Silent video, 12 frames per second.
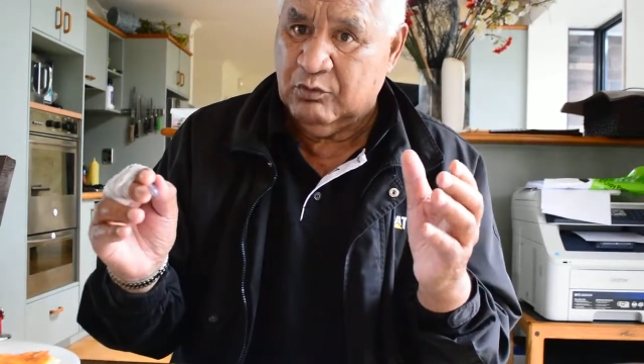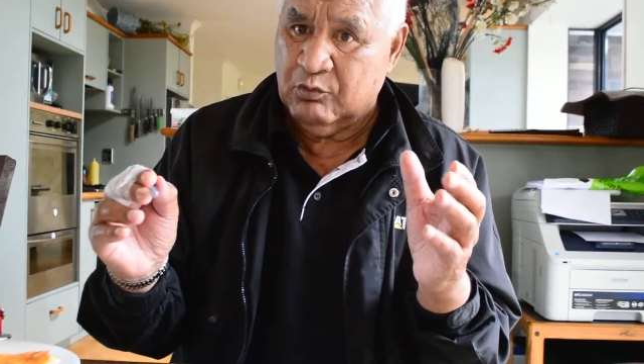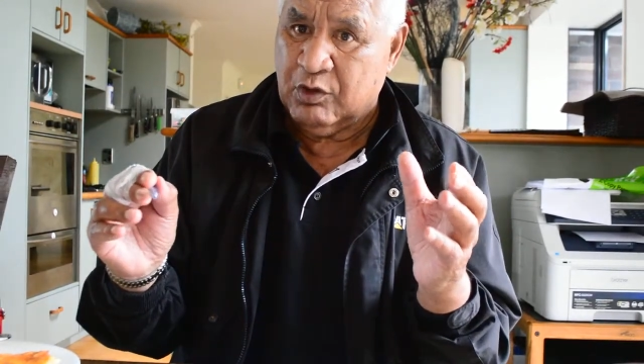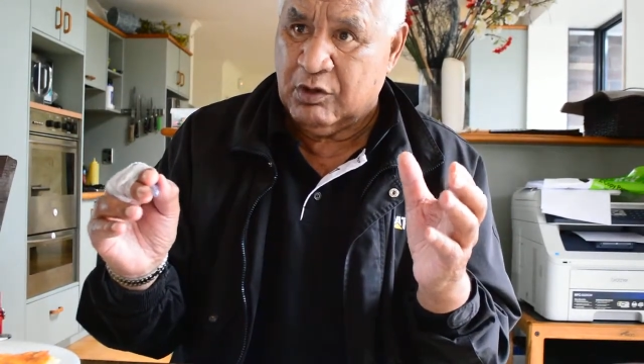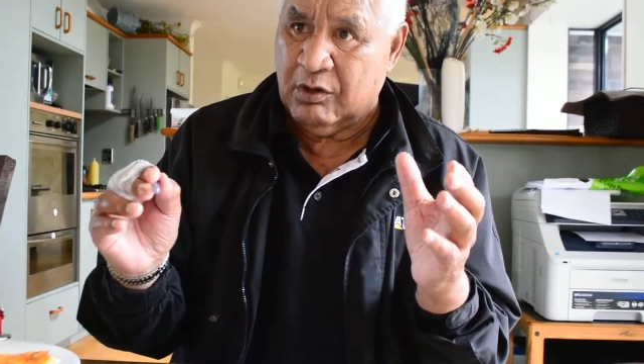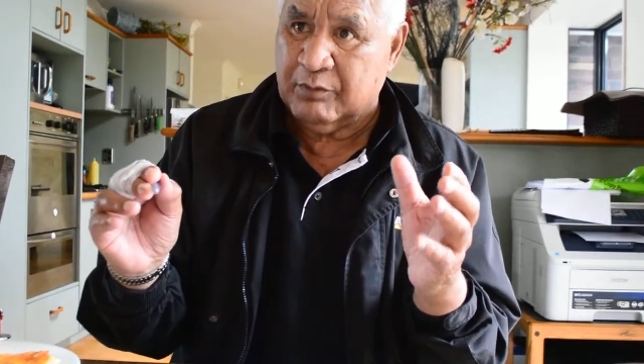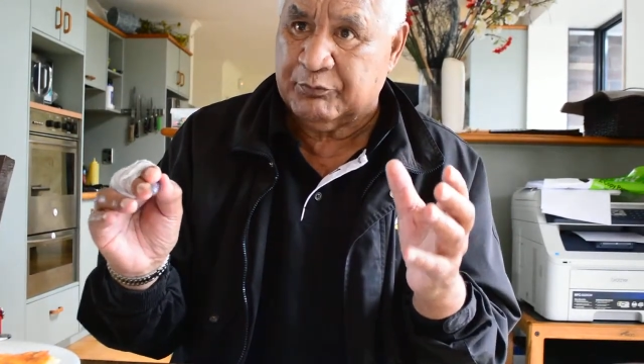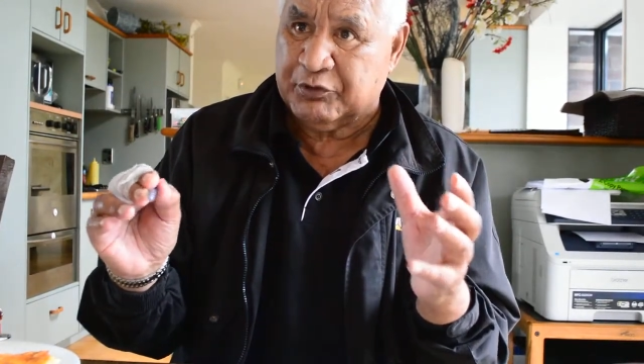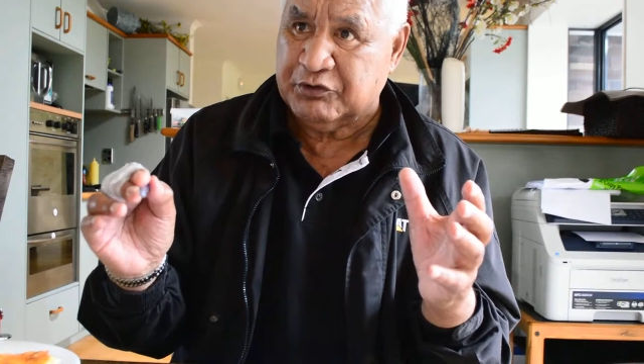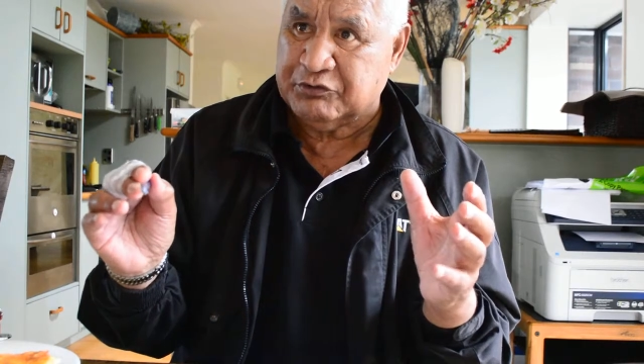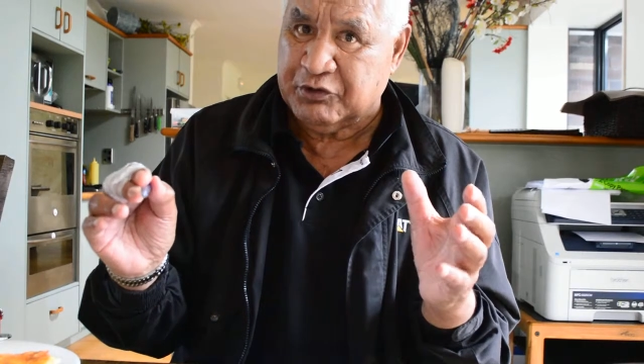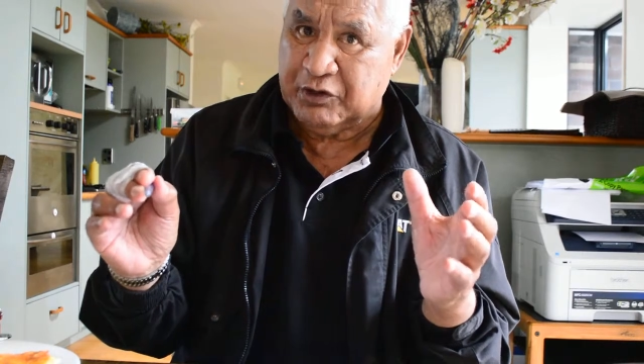what I'm
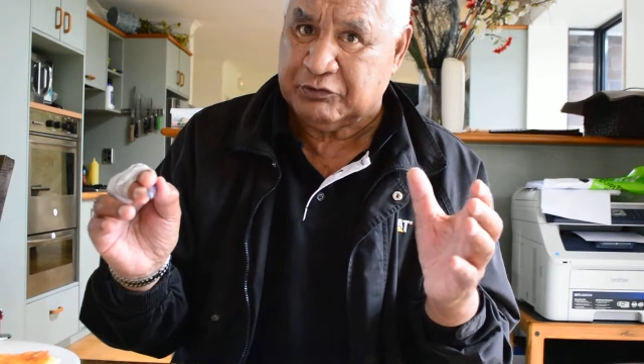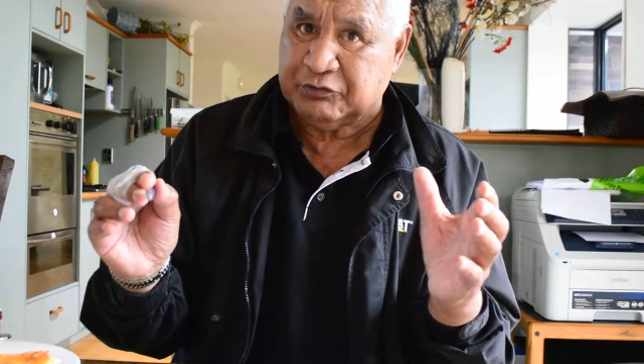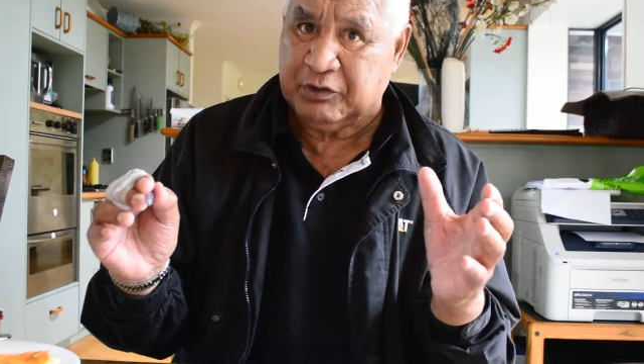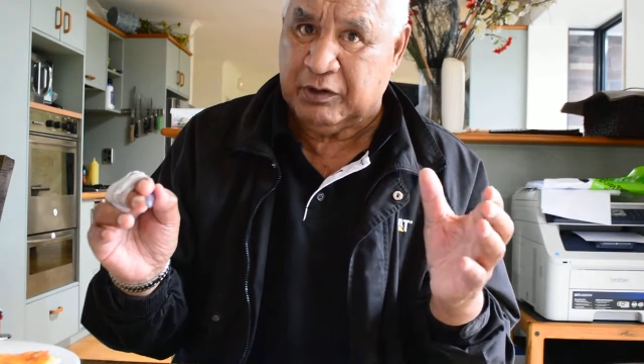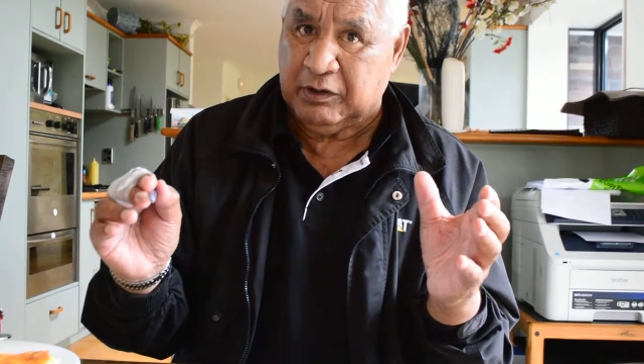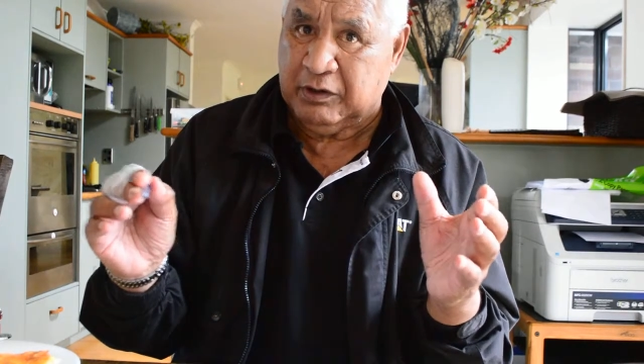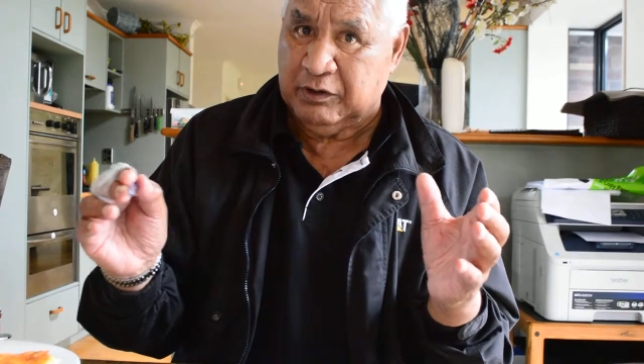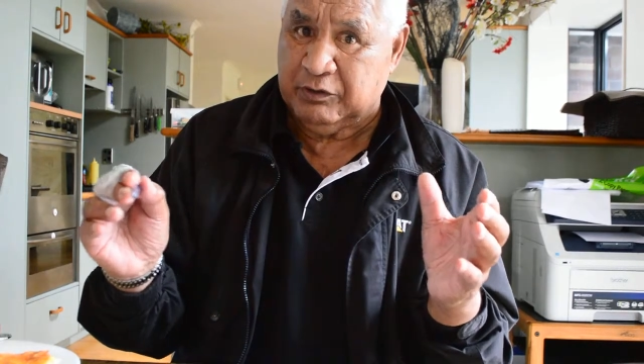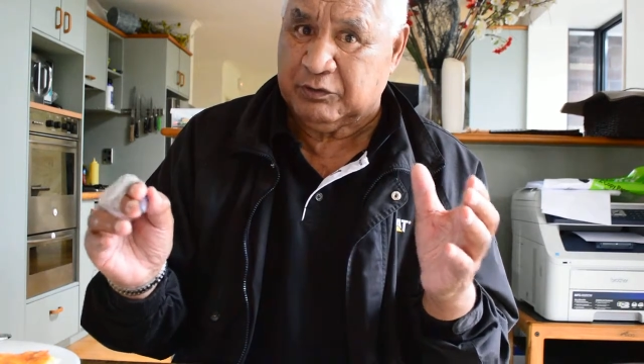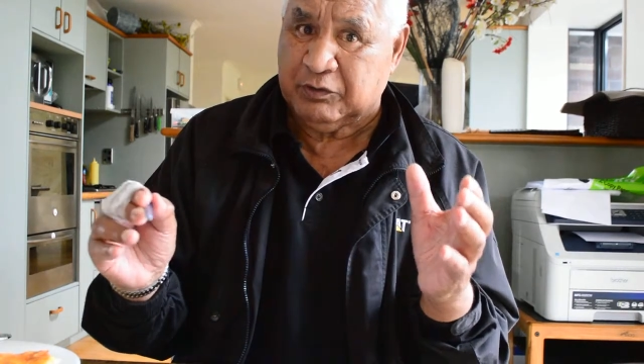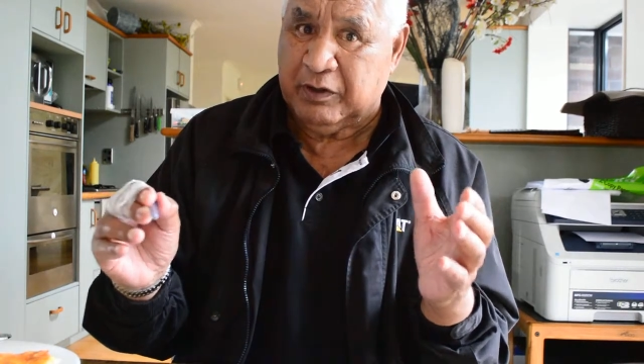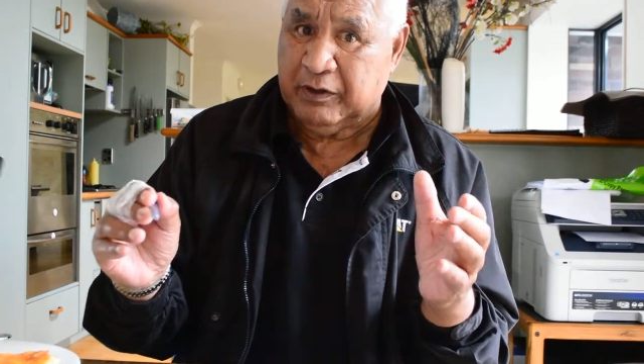suggesting
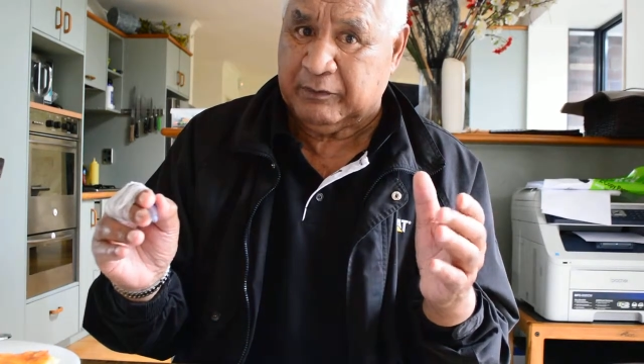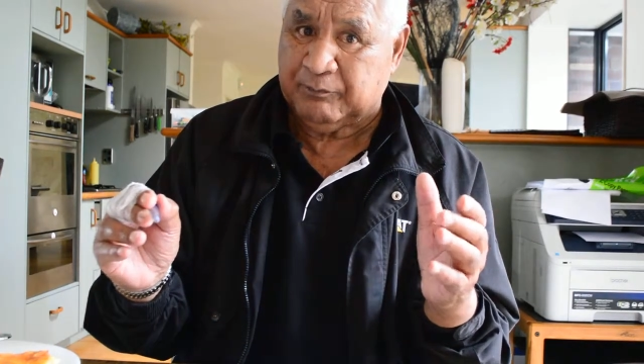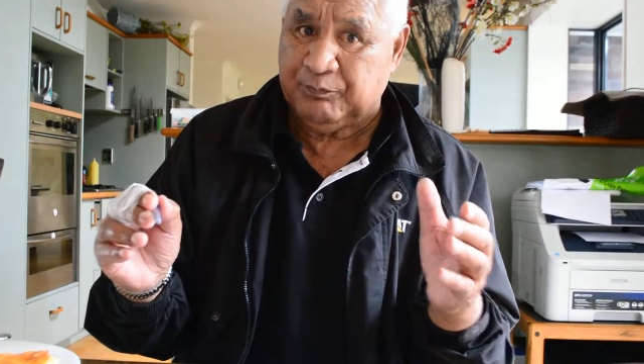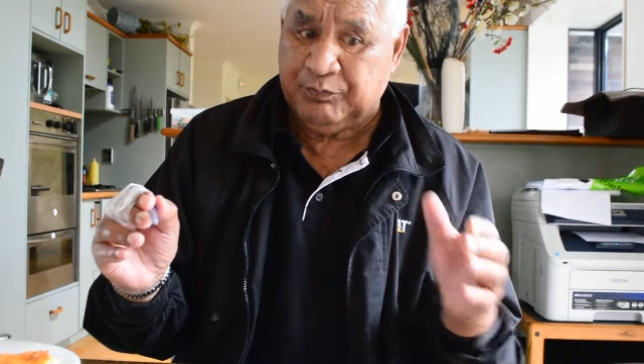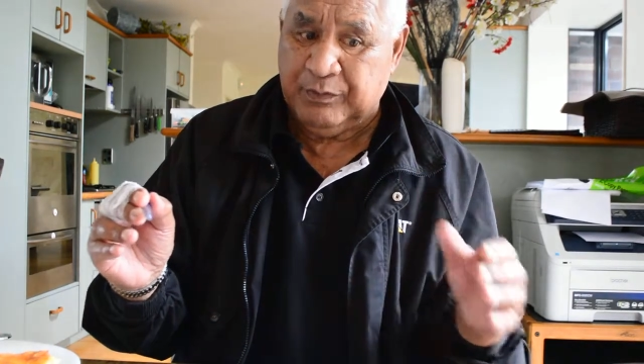is that